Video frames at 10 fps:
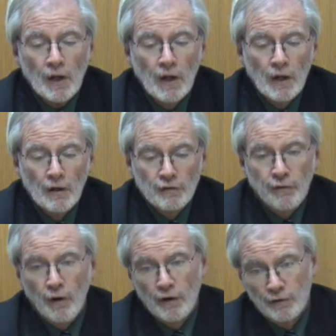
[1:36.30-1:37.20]
as
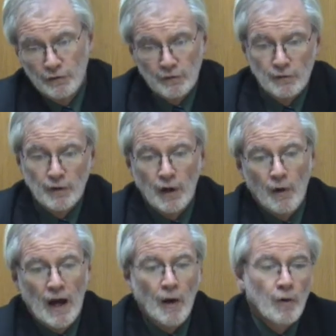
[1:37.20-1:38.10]
far as, you
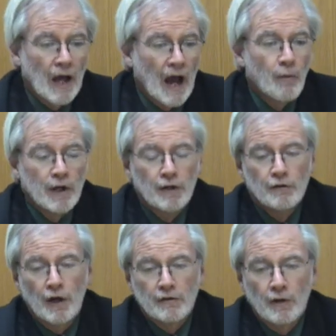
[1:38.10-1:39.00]
know, how we
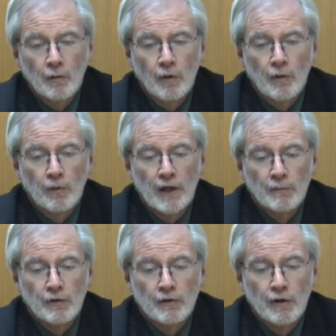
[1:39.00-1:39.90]
conduct it and what it will
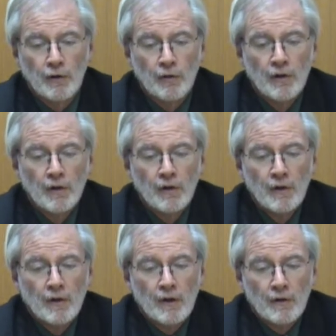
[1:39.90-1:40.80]
aim to do.
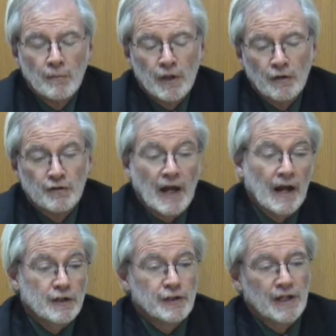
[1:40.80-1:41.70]
Because that
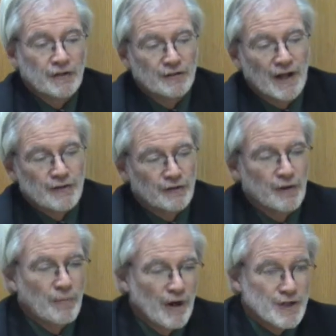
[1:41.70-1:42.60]
actually gets not just
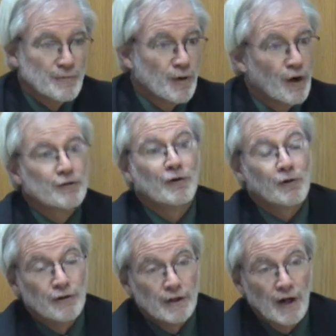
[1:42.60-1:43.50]
to budget, but also
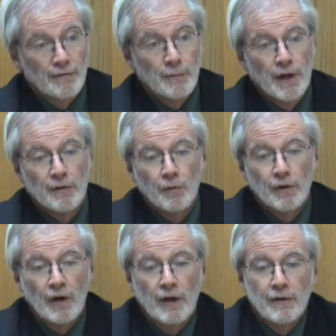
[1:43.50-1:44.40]
clean
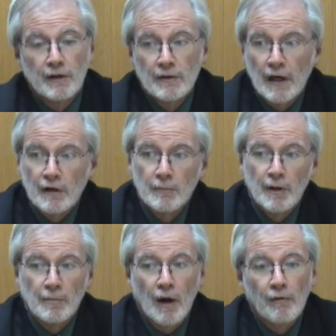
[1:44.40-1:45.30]
government. I think that can be
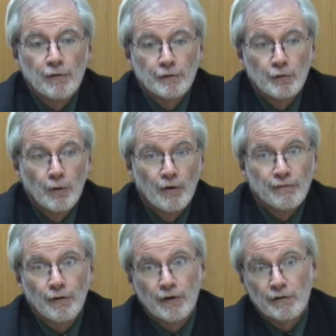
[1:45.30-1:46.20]
a powerful tool
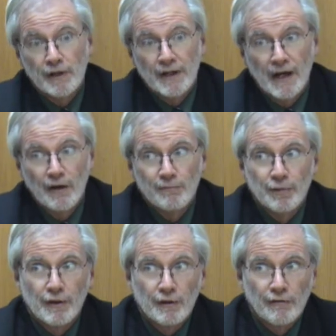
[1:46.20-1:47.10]
for cleaning out
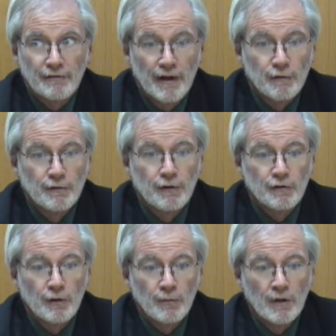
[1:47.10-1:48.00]
political
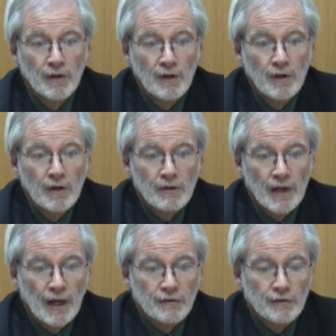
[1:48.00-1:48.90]
favoritism
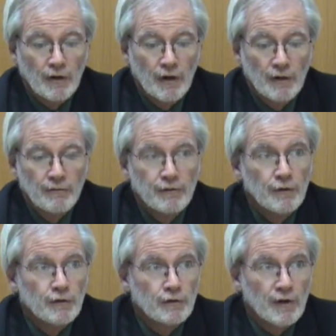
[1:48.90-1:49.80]
that
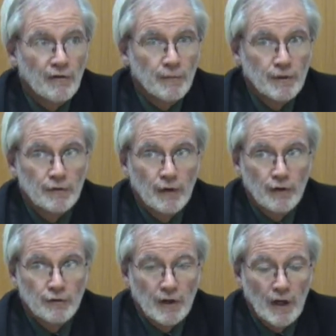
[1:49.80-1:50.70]
infuses government in
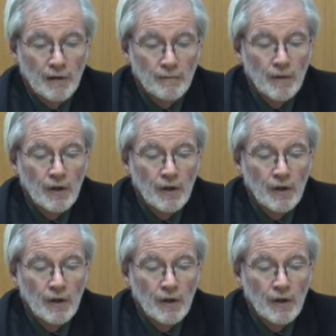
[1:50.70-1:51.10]
our state.